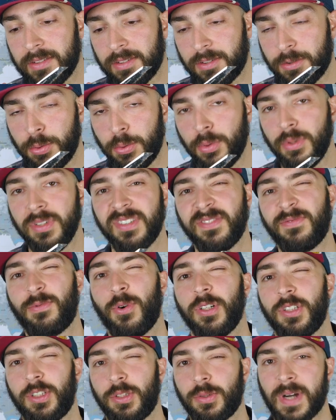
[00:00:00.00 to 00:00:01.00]
tools
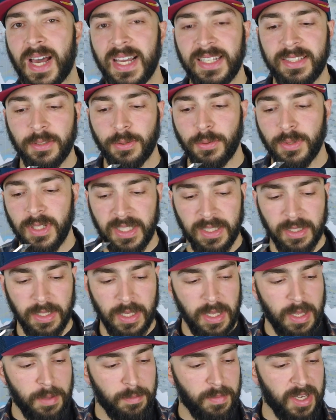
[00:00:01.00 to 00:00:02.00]
for dry tooling,
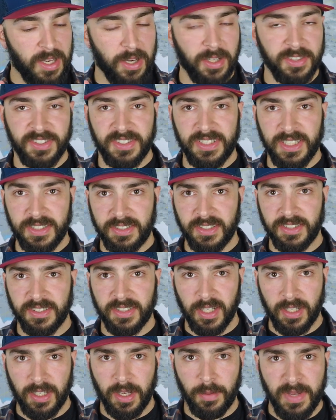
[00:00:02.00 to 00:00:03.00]
because this is
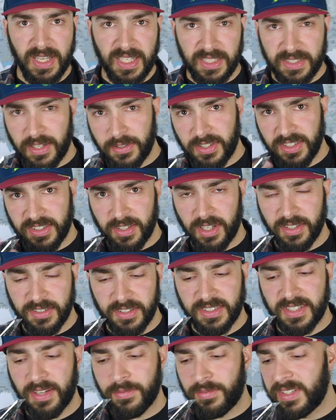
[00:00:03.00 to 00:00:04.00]
the Nomic. There is also
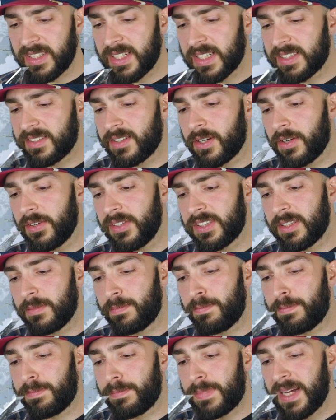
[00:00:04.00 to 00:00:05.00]
something that's called the
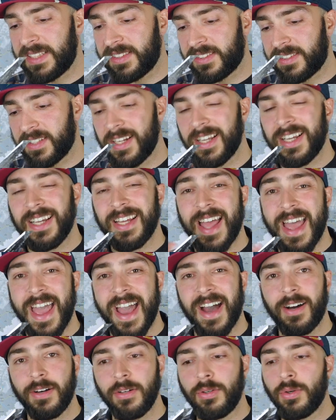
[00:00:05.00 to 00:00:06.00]
Petzl
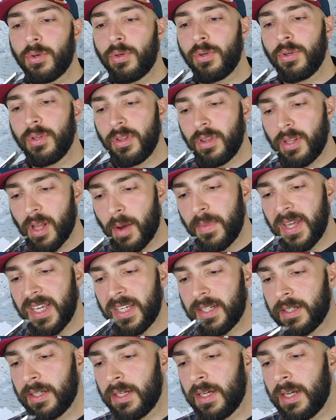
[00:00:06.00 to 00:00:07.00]
Ergonomic,
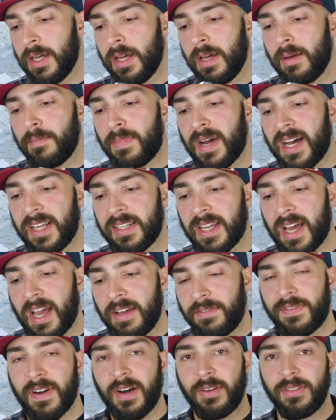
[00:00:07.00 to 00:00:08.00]
but I
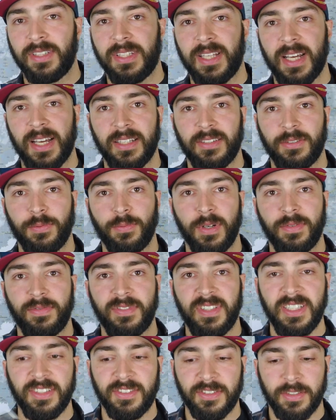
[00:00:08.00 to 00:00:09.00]
found that with
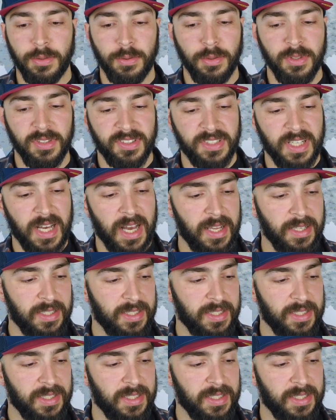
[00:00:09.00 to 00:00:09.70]
these tools I